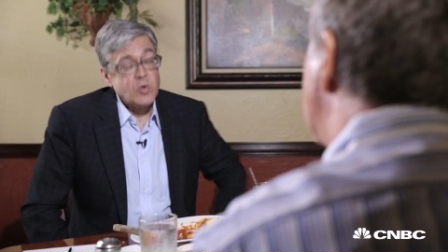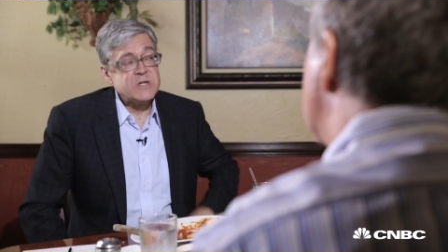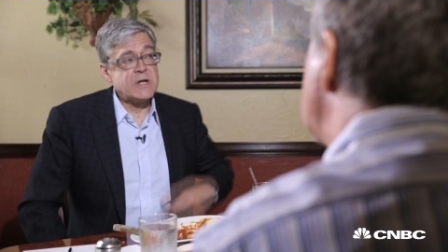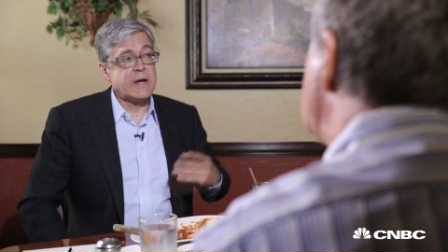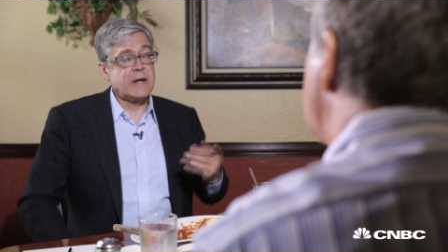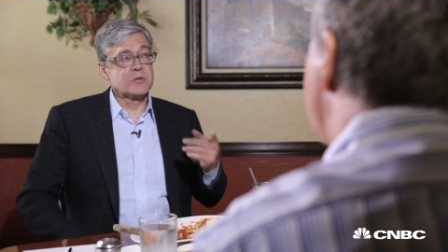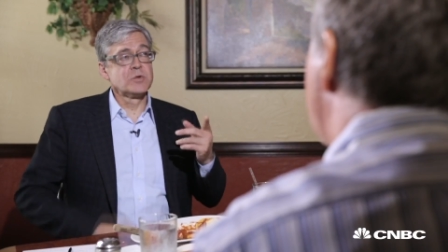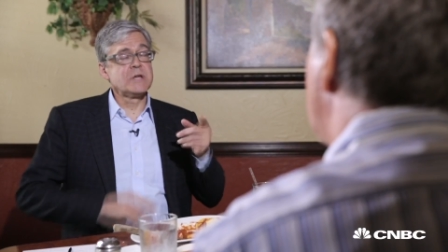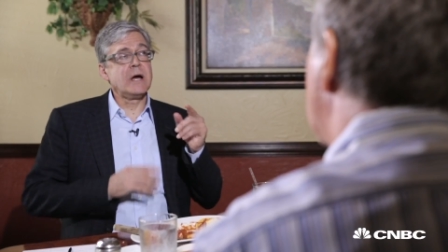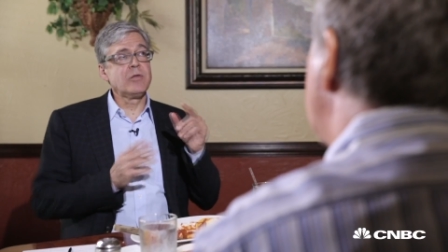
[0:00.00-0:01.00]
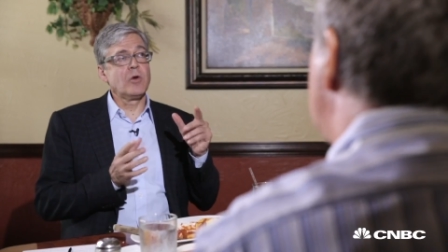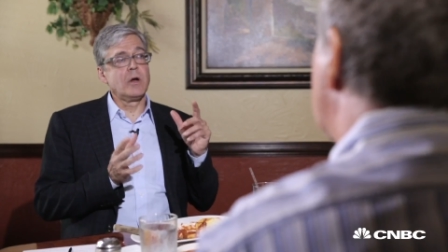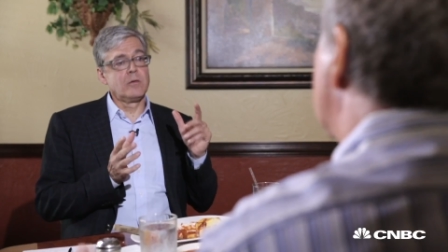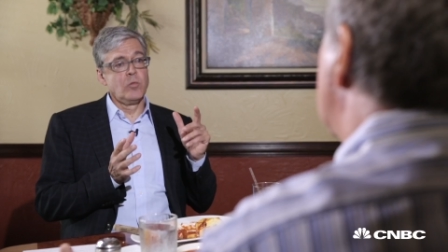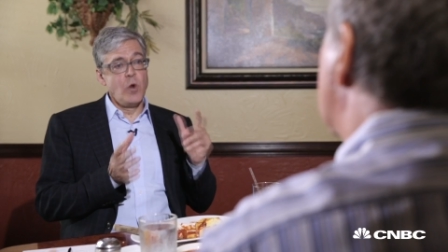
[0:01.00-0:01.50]
The reason I asked was I, I mean,
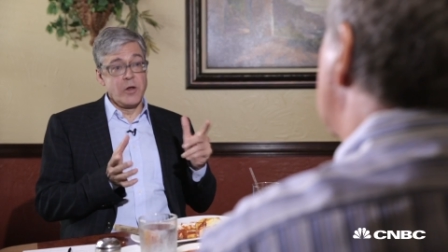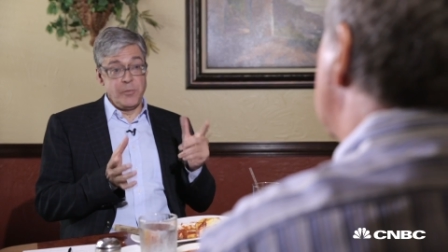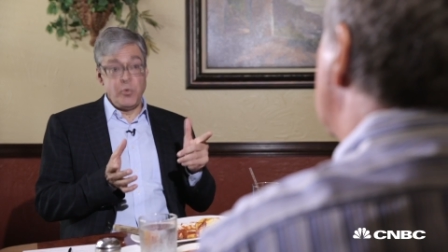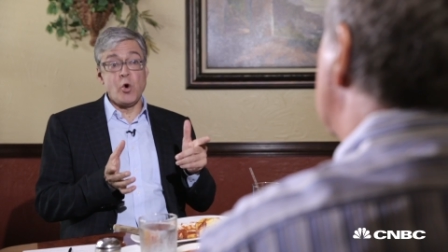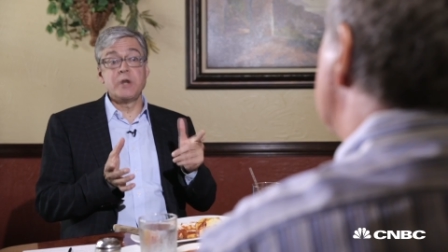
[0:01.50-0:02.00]
thought look, look, one look, of the look,